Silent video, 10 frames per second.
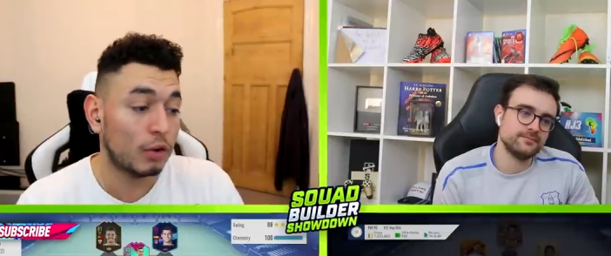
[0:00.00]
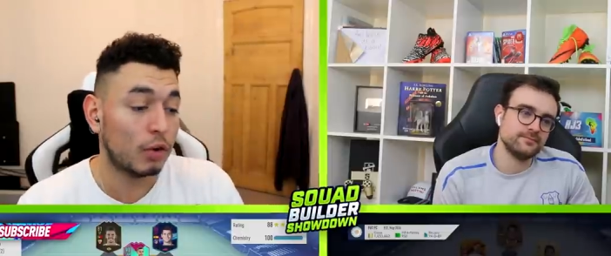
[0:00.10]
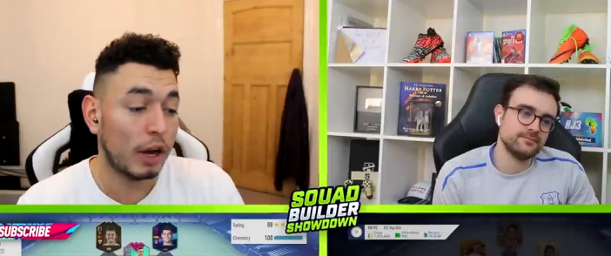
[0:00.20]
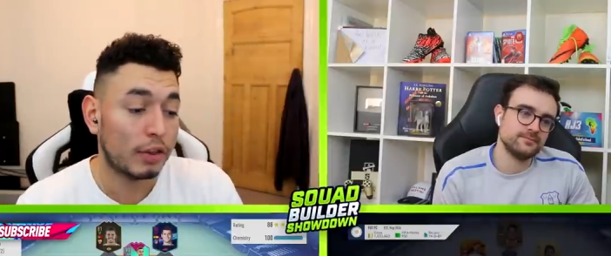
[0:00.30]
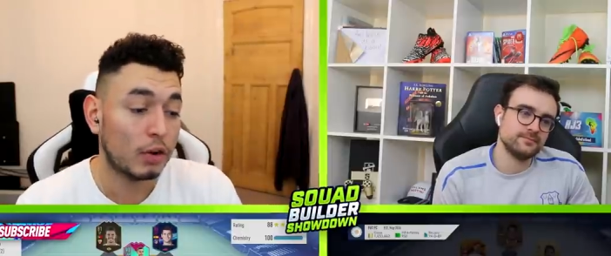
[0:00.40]

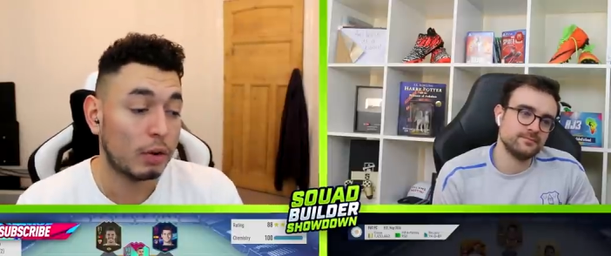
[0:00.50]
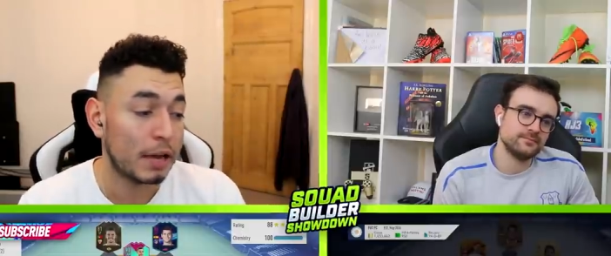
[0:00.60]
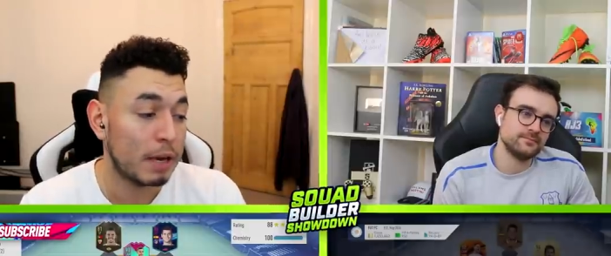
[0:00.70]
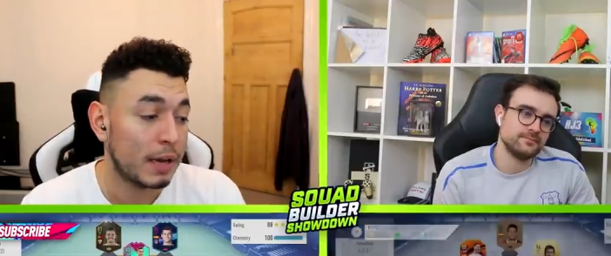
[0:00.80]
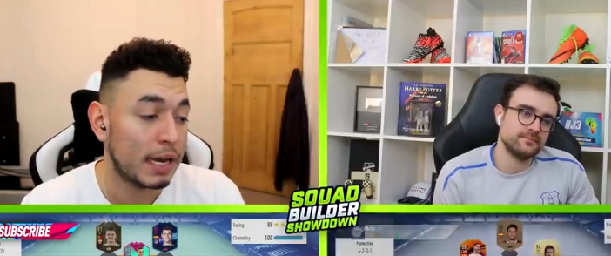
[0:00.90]
Speaker 1: thought I thought
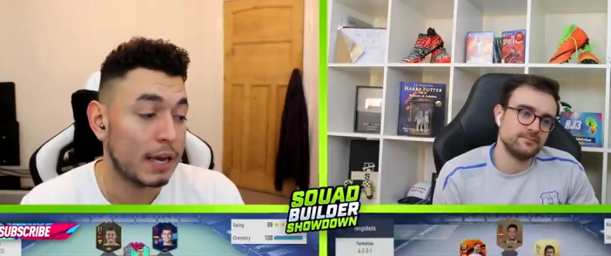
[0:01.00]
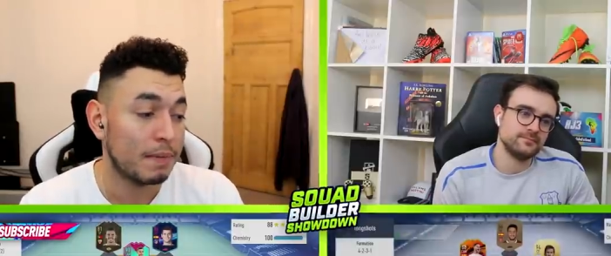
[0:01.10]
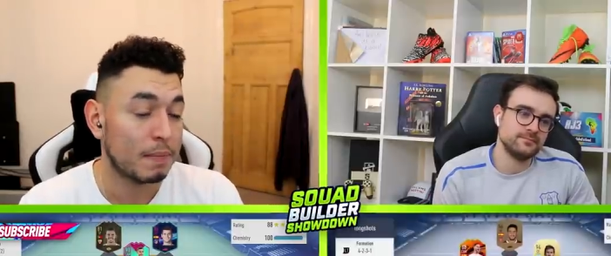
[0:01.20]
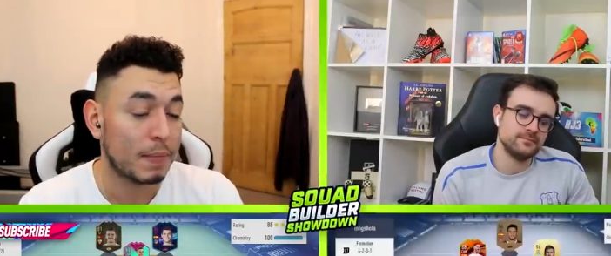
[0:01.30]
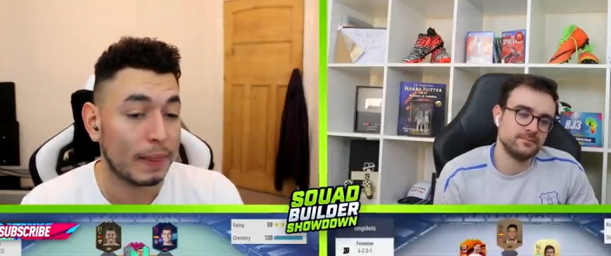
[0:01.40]
maybe
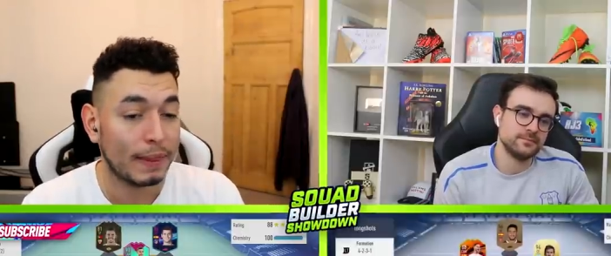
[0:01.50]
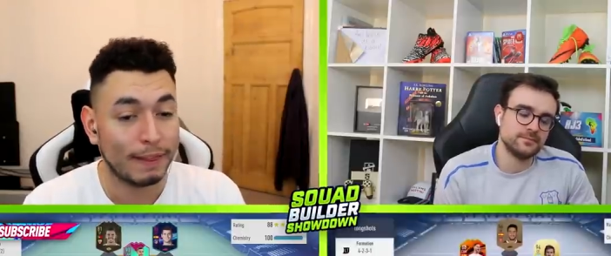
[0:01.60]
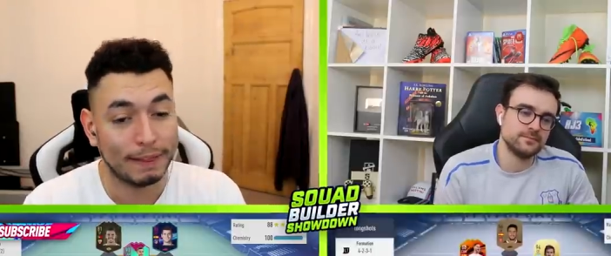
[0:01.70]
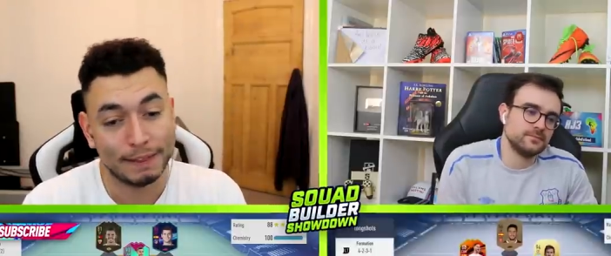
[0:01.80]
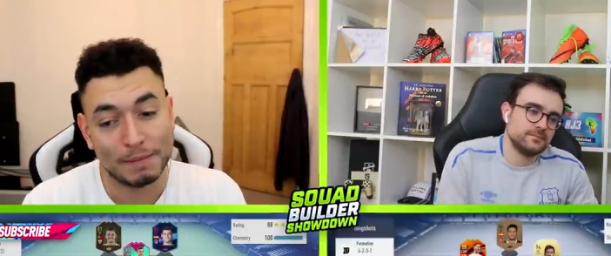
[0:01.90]

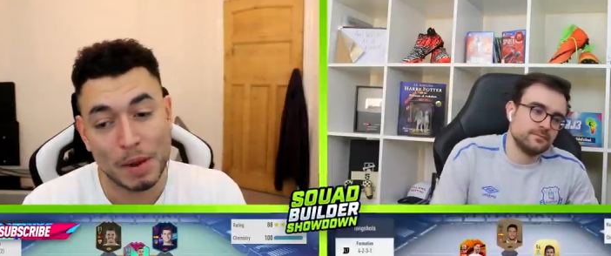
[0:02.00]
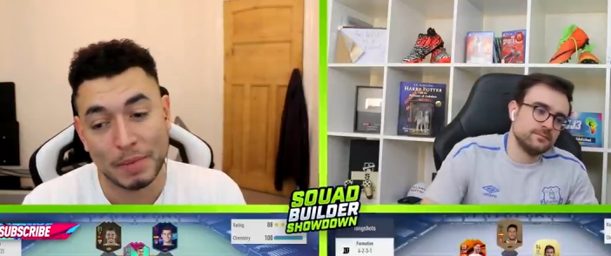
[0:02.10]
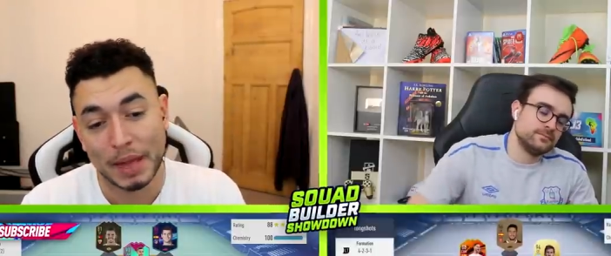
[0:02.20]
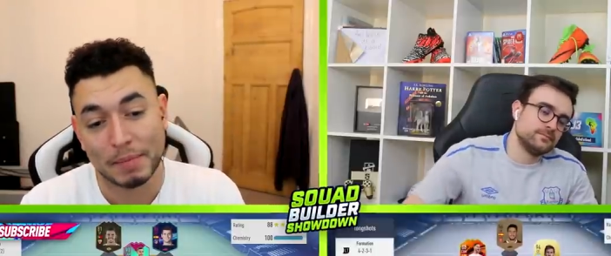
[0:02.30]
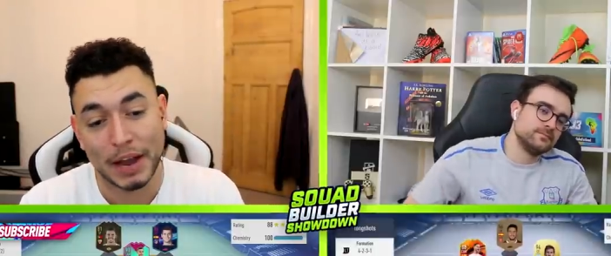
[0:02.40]

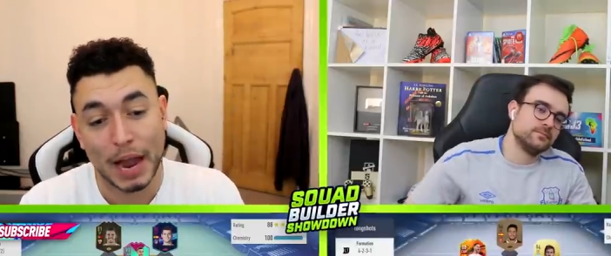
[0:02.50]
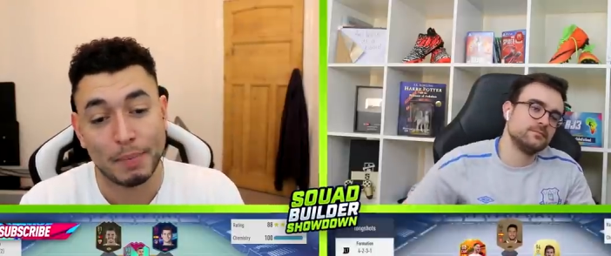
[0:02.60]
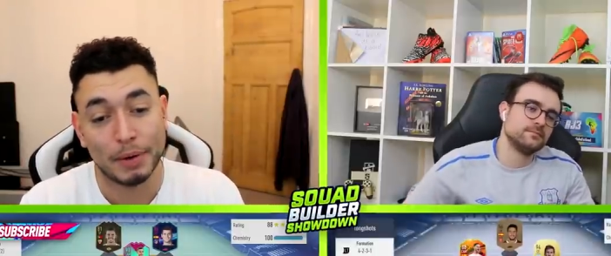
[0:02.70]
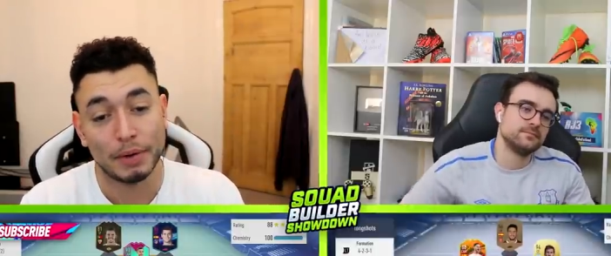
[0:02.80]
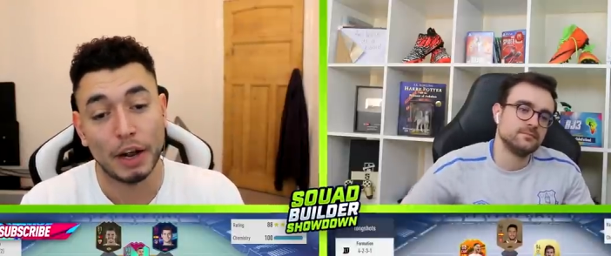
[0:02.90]
maybe that might
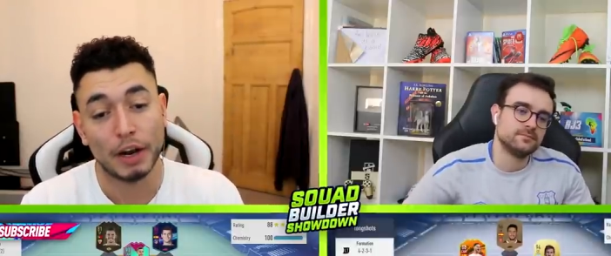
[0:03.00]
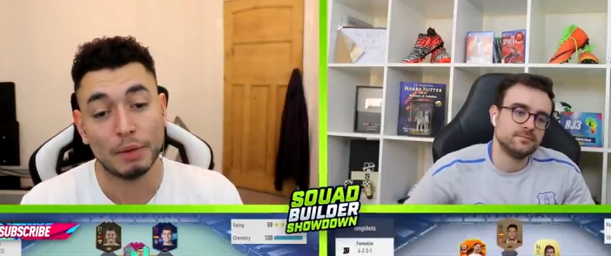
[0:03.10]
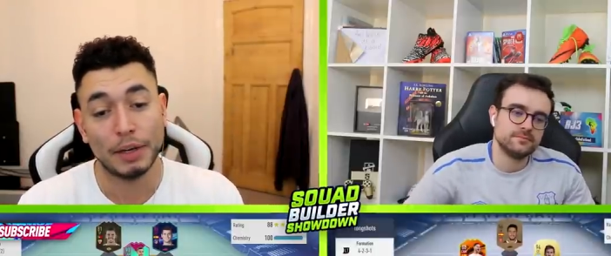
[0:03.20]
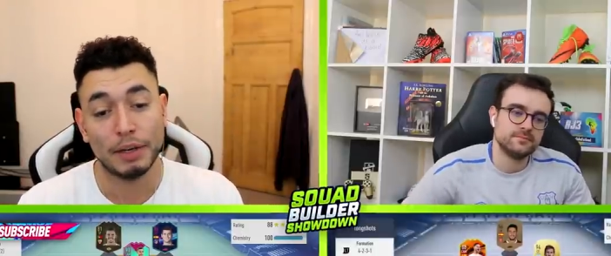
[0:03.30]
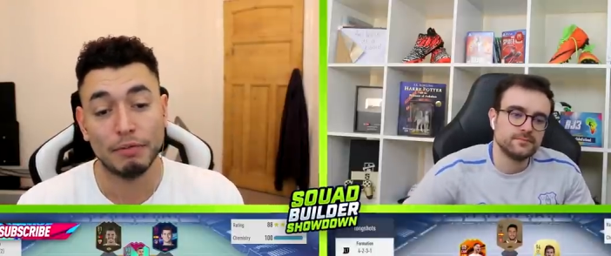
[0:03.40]
happen. Luck have
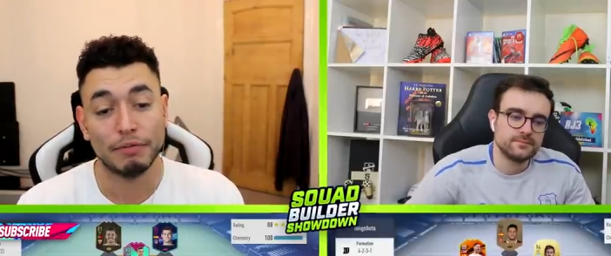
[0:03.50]
been